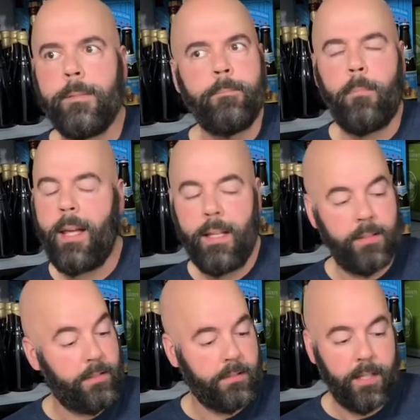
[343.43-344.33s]
Man,
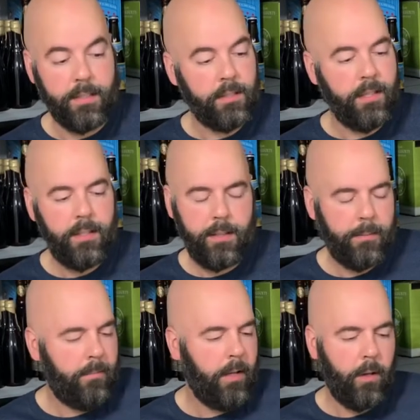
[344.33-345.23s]
this is nice.
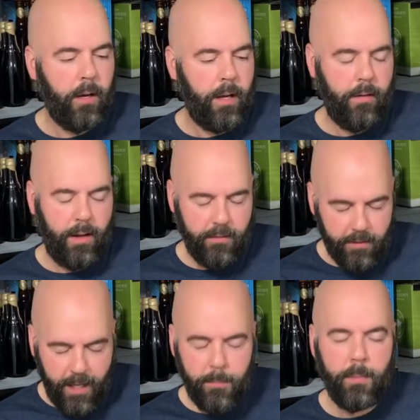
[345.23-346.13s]
A
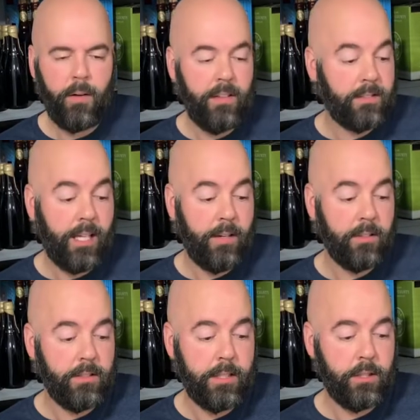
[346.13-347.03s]
lot of people
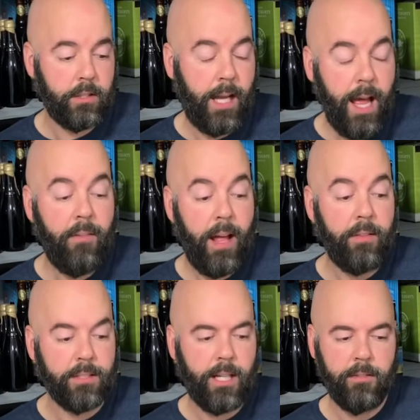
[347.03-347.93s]
have had
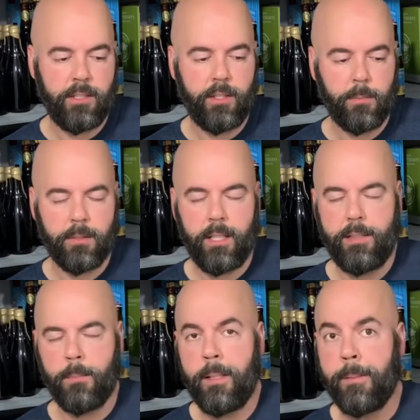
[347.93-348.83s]
this conversation
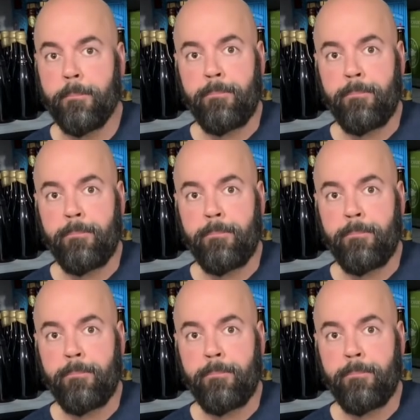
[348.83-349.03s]
besides me.